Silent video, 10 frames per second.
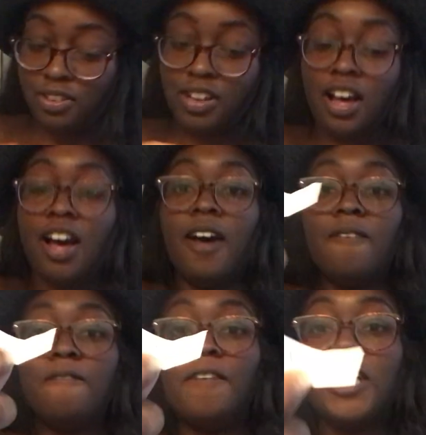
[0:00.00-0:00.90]

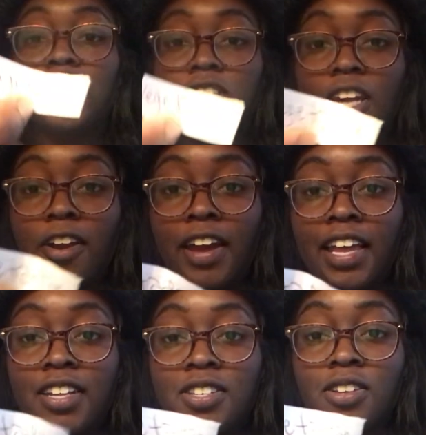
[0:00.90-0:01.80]
Got
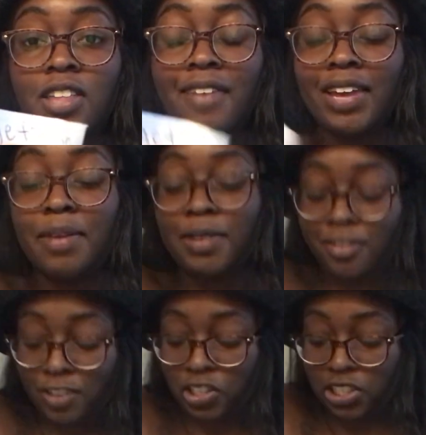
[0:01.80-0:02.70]
vegetarian, so they may be a
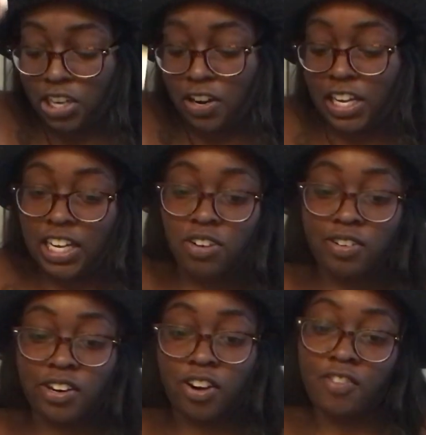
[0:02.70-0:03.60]
vegetarian or
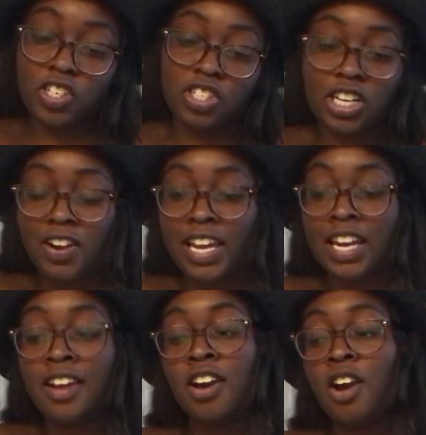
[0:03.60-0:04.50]
you're a
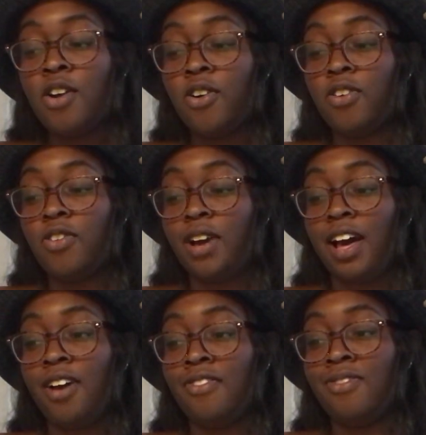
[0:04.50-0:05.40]
vegetarian,
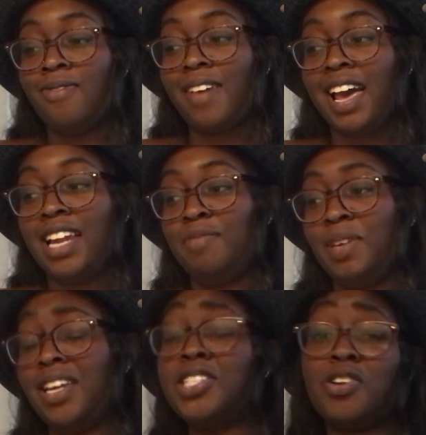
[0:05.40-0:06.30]
and
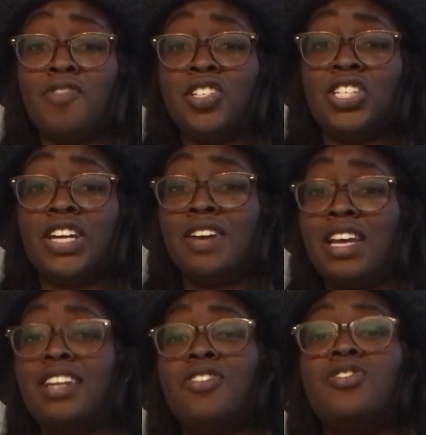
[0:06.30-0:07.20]
because you're a
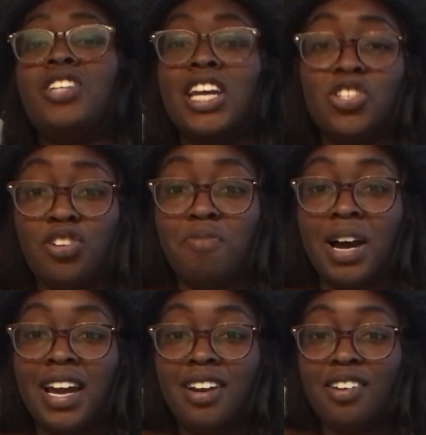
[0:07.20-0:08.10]
vegetarian you change their
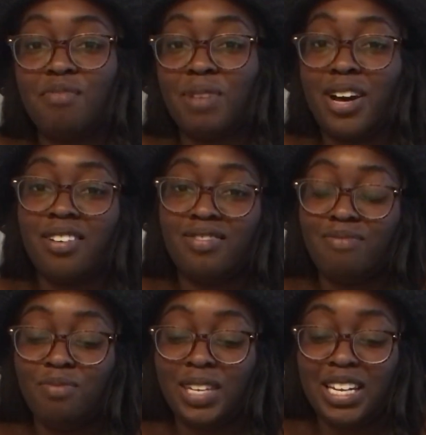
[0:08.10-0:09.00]
mind about
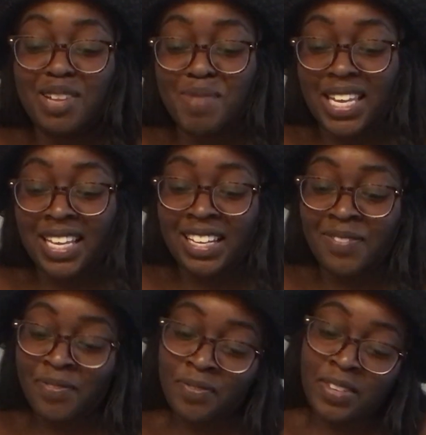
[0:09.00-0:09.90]
eating meat.
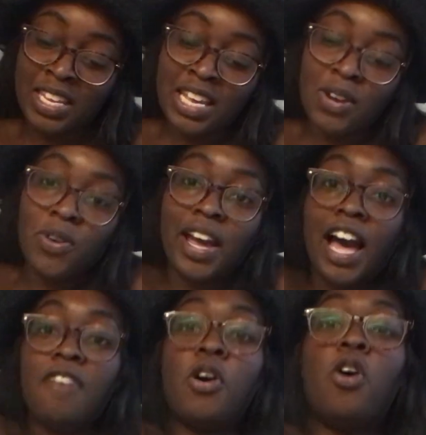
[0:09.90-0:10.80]
We
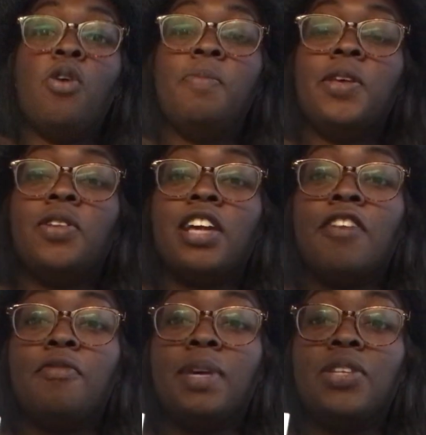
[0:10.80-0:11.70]
have hope you
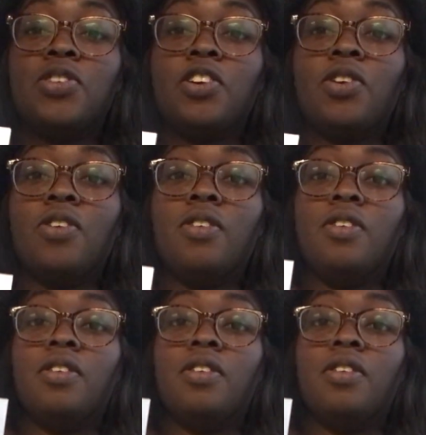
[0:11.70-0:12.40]
love me too.